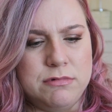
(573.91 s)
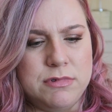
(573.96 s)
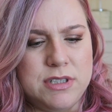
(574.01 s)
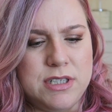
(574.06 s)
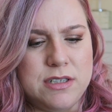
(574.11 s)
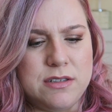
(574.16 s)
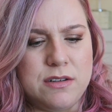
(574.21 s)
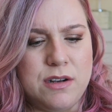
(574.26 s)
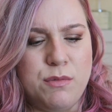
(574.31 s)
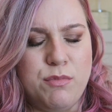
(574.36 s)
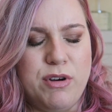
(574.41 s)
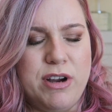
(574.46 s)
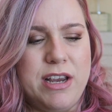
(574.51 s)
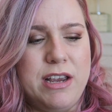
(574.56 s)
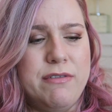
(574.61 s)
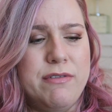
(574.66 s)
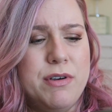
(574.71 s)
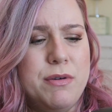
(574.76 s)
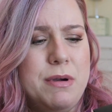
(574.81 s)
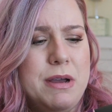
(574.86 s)
This is going to
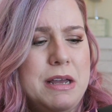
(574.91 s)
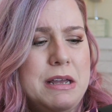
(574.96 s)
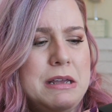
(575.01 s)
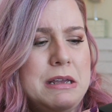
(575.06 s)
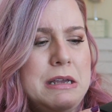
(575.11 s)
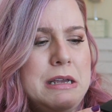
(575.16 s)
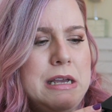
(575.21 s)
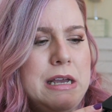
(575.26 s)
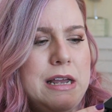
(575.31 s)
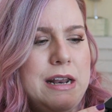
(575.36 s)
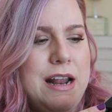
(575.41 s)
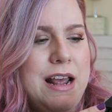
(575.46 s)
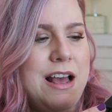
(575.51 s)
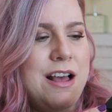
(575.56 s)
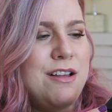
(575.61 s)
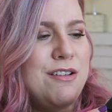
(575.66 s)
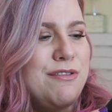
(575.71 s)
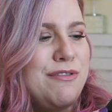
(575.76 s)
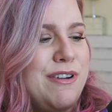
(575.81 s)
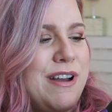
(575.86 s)
break everywhere. An
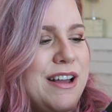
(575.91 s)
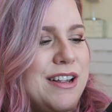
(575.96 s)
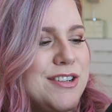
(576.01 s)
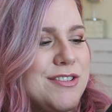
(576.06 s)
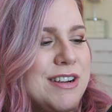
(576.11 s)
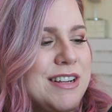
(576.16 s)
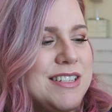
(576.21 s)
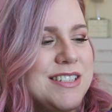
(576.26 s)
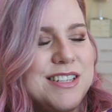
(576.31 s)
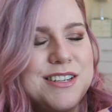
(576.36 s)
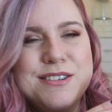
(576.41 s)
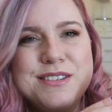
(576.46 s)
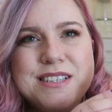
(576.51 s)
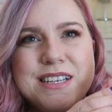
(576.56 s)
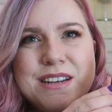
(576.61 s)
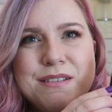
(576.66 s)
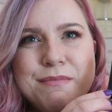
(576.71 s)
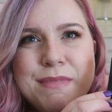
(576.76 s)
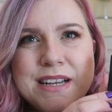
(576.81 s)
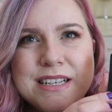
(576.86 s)
e.l.f.
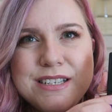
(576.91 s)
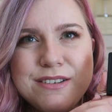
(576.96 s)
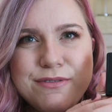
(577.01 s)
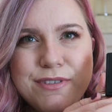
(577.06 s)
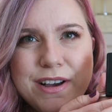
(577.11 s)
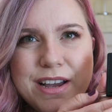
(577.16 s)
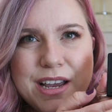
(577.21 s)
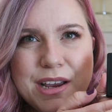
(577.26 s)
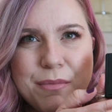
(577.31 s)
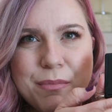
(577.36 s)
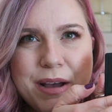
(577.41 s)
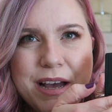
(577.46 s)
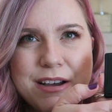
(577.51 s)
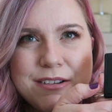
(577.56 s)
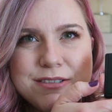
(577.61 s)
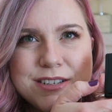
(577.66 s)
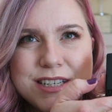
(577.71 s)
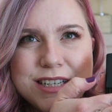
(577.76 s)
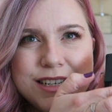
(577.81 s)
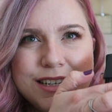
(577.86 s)
translucent mattifying
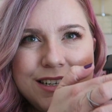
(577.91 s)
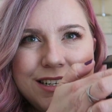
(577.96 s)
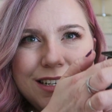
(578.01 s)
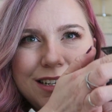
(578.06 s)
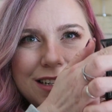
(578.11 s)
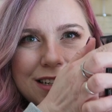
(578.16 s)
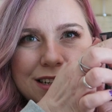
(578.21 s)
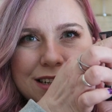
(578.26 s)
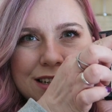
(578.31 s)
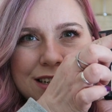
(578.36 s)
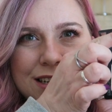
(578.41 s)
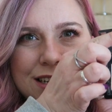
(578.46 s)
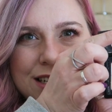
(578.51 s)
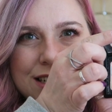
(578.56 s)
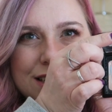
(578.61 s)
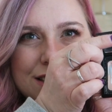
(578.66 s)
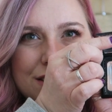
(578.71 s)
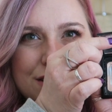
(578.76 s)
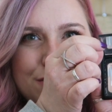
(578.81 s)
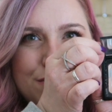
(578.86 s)
powder, and
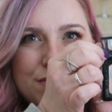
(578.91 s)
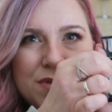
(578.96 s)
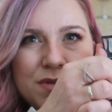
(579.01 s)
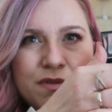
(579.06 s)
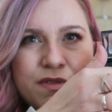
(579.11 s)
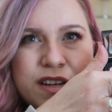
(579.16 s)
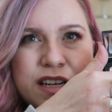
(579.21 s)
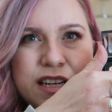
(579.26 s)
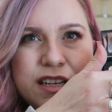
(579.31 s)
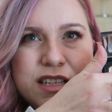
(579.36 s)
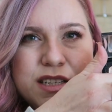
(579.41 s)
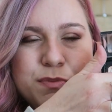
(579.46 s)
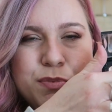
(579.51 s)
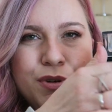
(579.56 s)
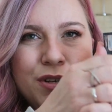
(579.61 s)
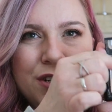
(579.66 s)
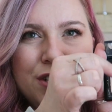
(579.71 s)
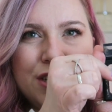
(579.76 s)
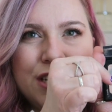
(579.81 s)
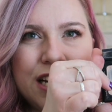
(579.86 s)
it comes with a little
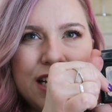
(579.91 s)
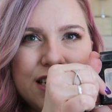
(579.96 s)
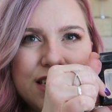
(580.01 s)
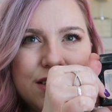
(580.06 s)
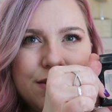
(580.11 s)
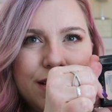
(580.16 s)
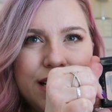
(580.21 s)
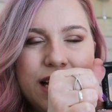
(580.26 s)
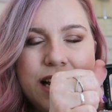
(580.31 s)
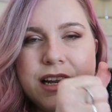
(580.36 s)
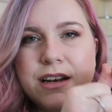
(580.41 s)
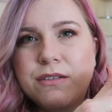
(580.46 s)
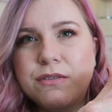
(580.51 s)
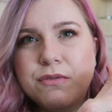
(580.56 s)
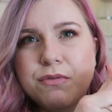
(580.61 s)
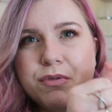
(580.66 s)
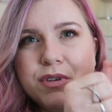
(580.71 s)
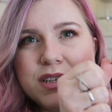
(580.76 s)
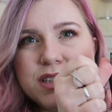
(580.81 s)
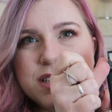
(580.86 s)
sponge next to it,
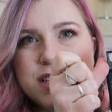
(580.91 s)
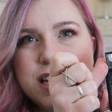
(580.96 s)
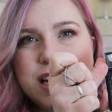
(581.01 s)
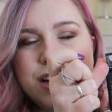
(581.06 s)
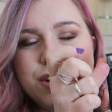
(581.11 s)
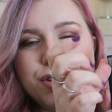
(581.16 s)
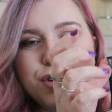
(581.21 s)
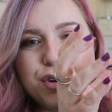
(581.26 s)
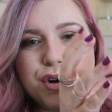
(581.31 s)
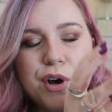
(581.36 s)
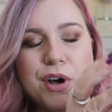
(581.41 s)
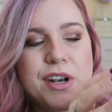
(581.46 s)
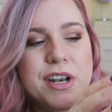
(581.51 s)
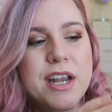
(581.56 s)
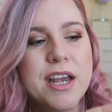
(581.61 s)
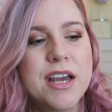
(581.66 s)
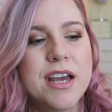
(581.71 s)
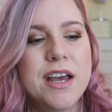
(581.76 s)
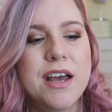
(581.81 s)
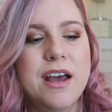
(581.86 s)
and it's nearly all gone.